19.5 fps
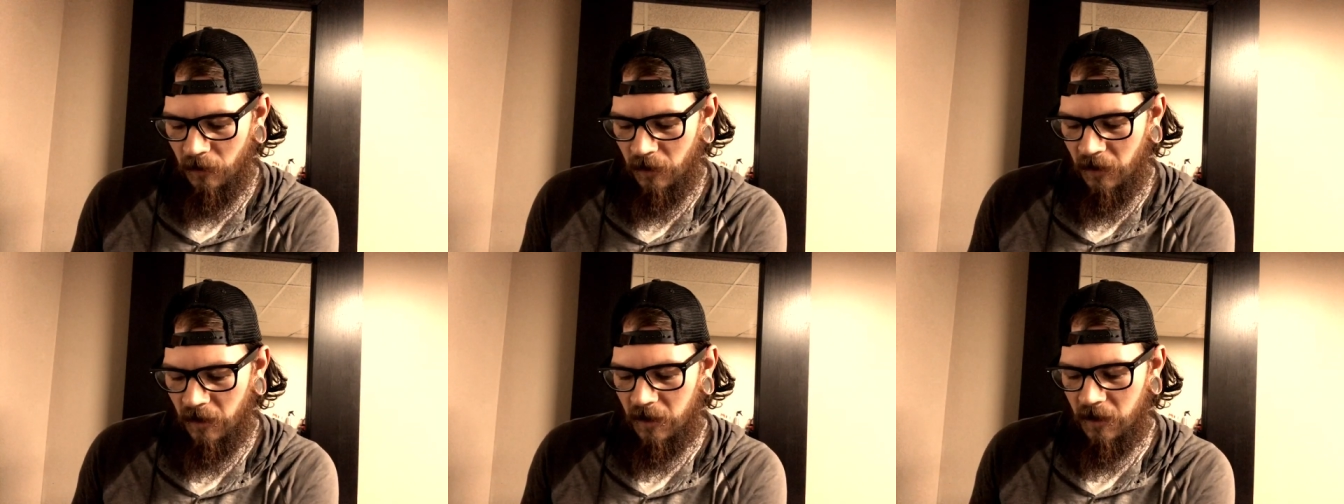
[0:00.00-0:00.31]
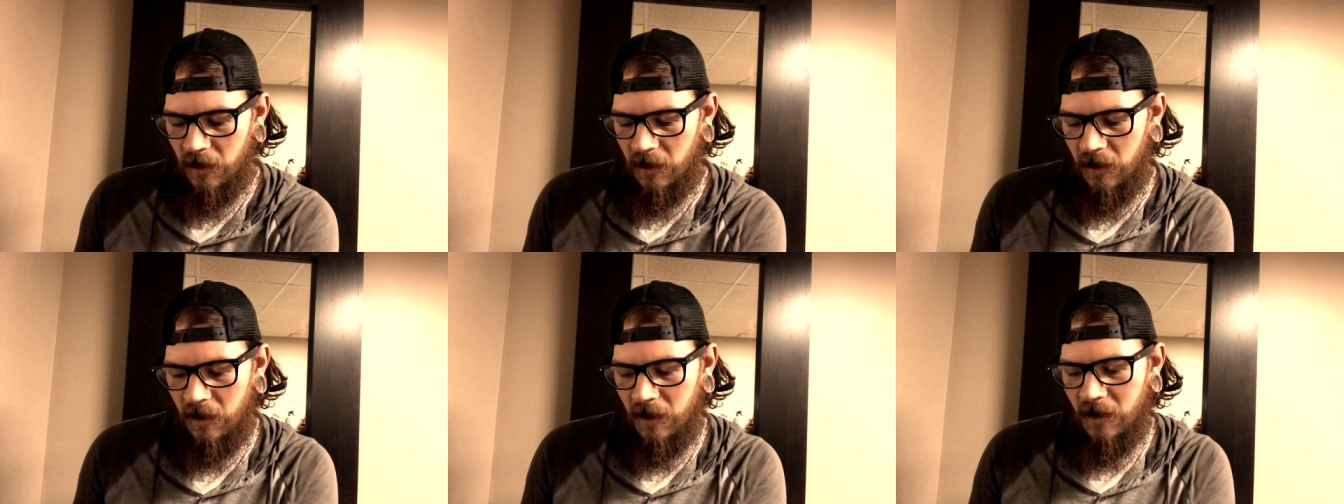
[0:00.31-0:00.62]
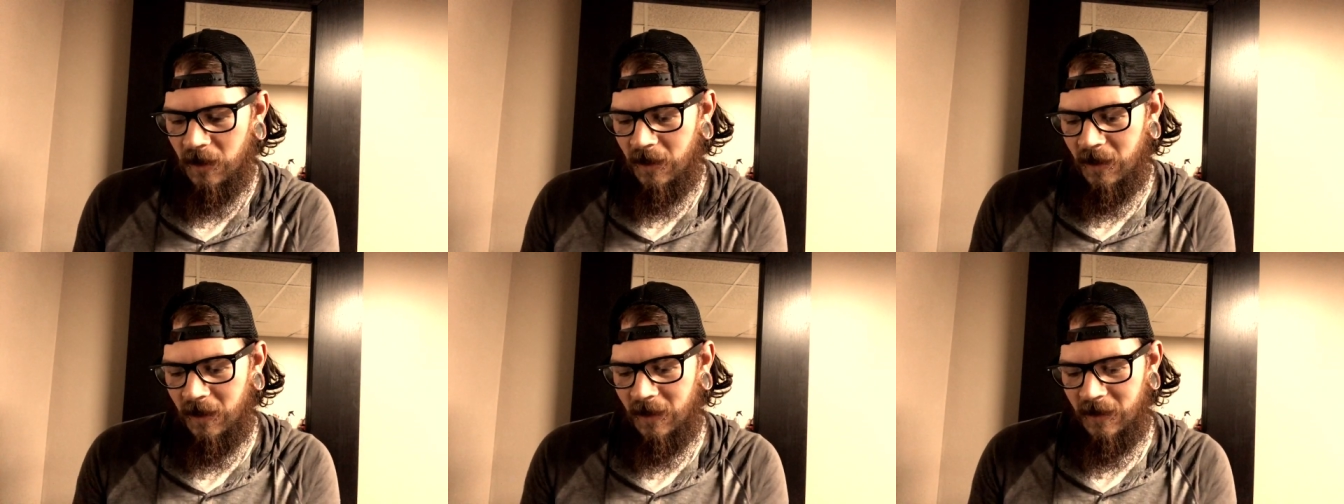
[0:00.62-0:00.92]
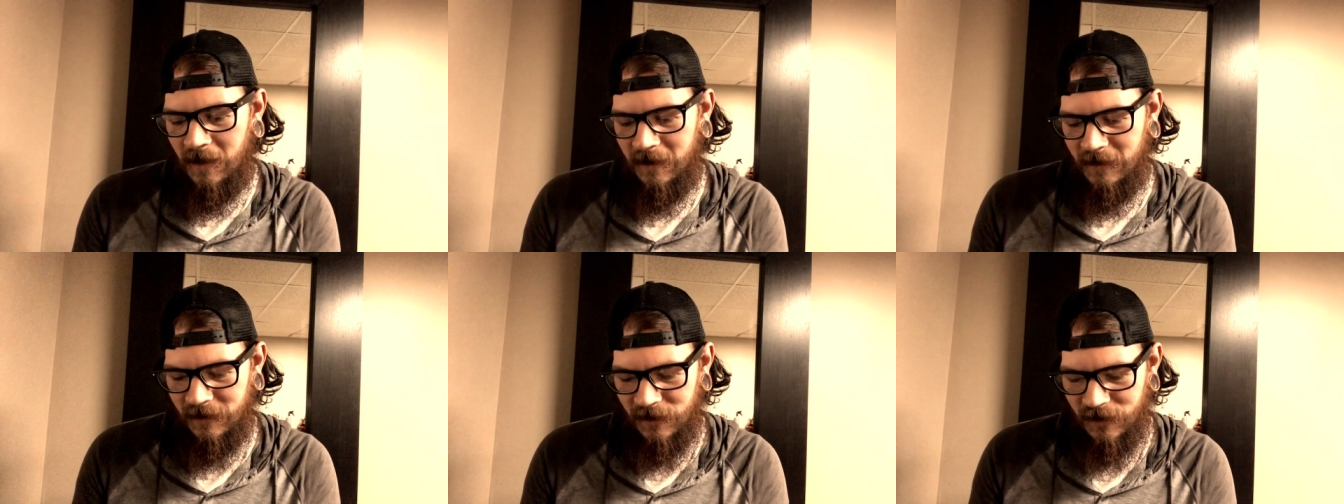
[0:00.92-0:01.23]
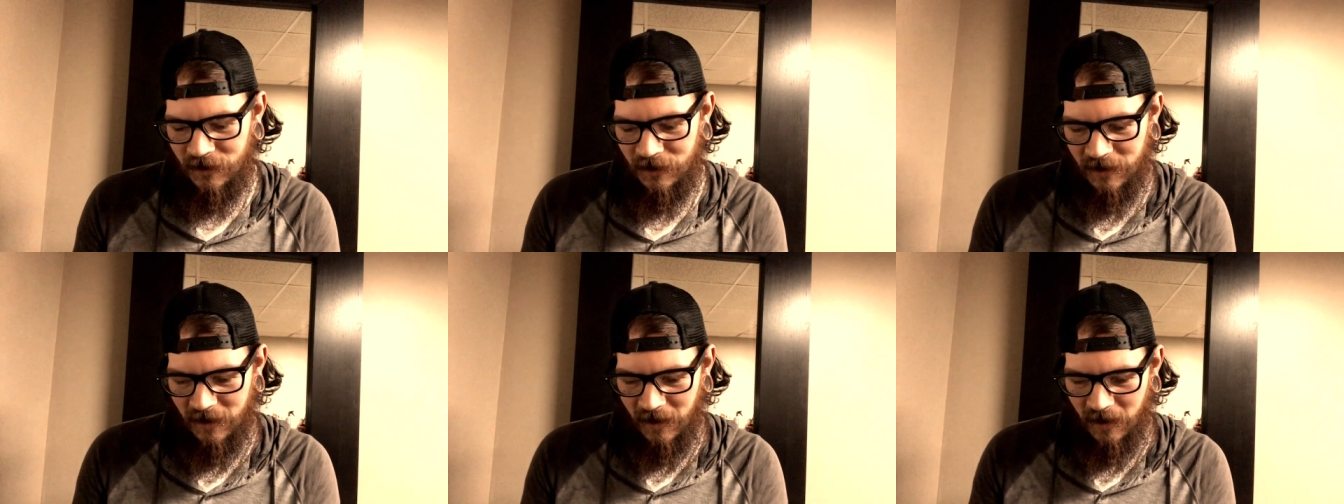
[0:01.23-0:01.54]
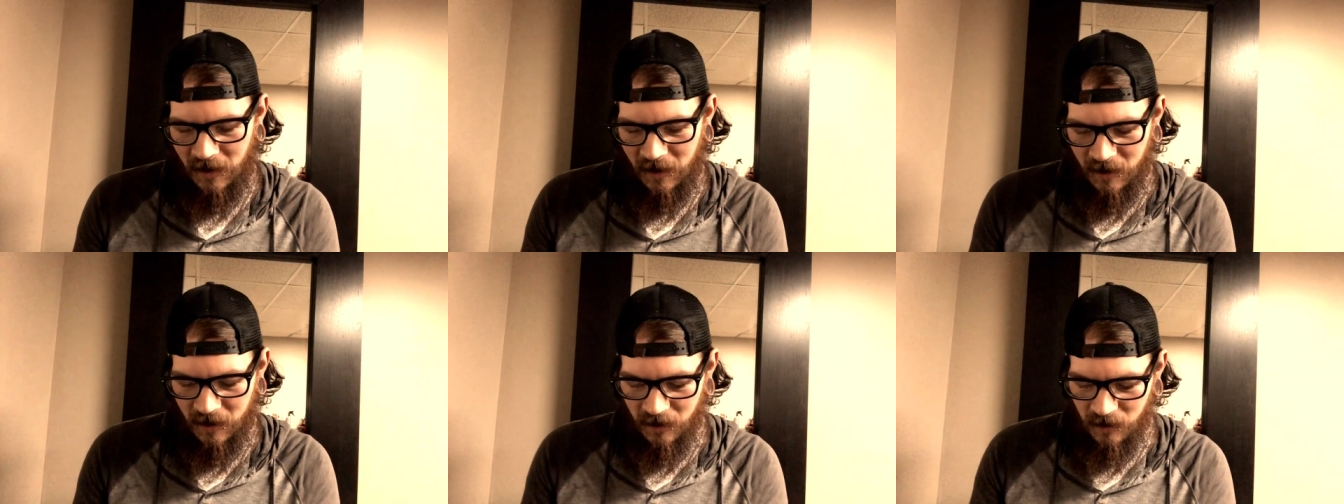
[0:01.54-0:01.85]
But let's
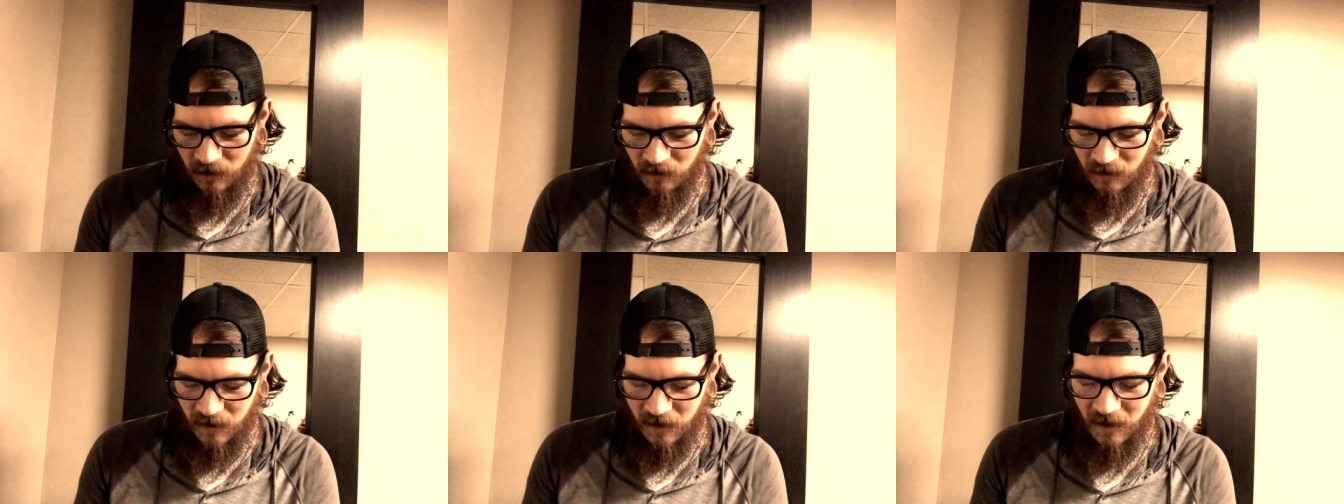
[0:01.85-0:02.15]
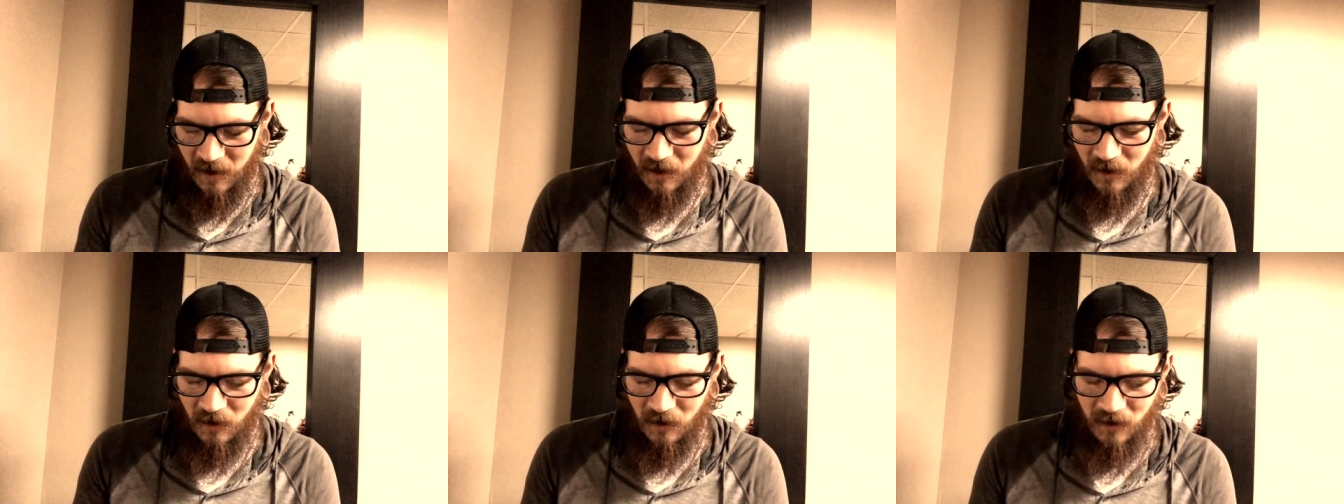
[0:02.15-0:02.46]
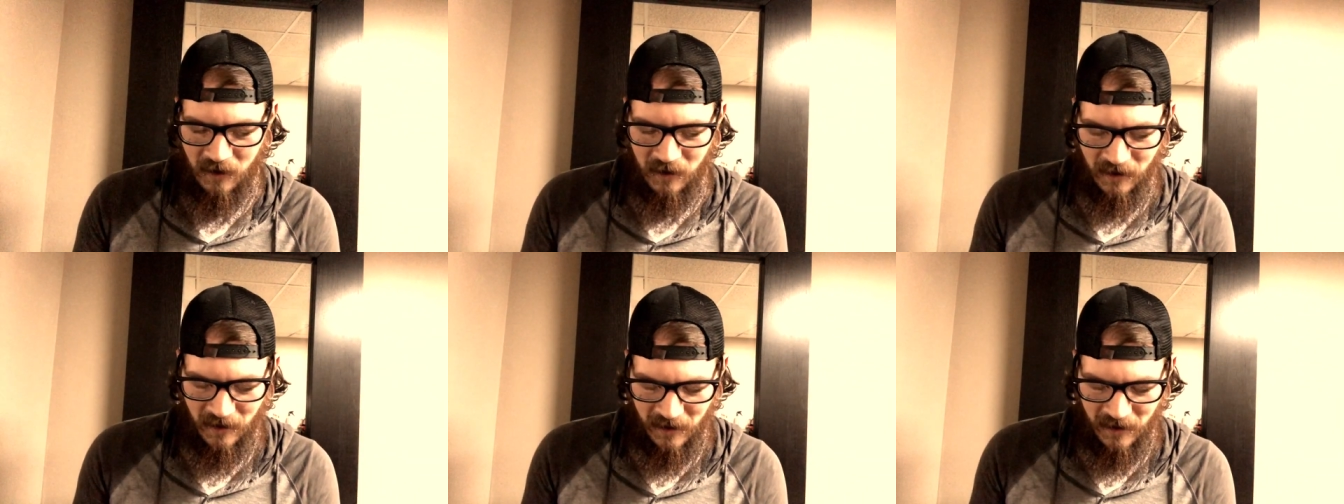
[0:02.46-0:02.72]
see, here we go.